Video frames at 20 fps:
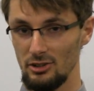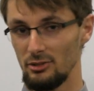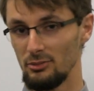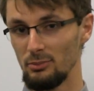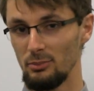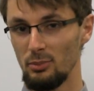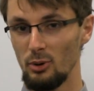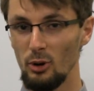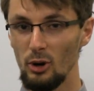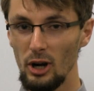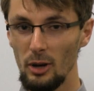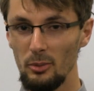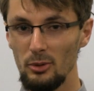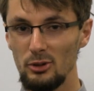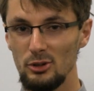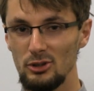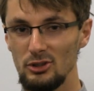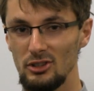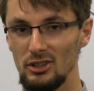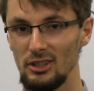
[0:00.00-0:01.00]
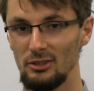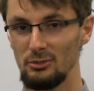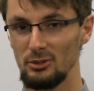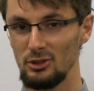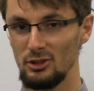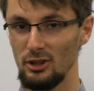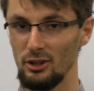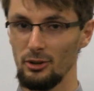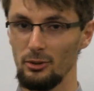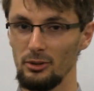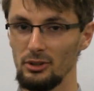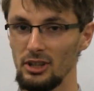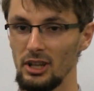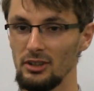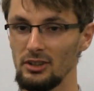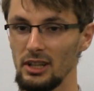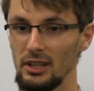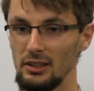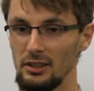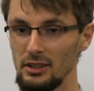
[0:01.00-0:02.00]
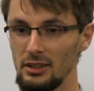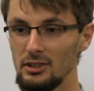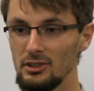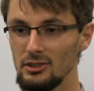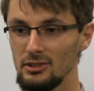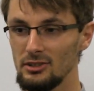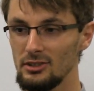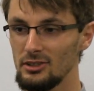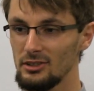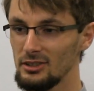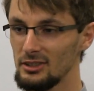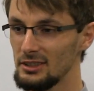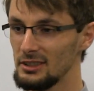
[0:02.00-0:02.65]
and programmers, and we start going down that list,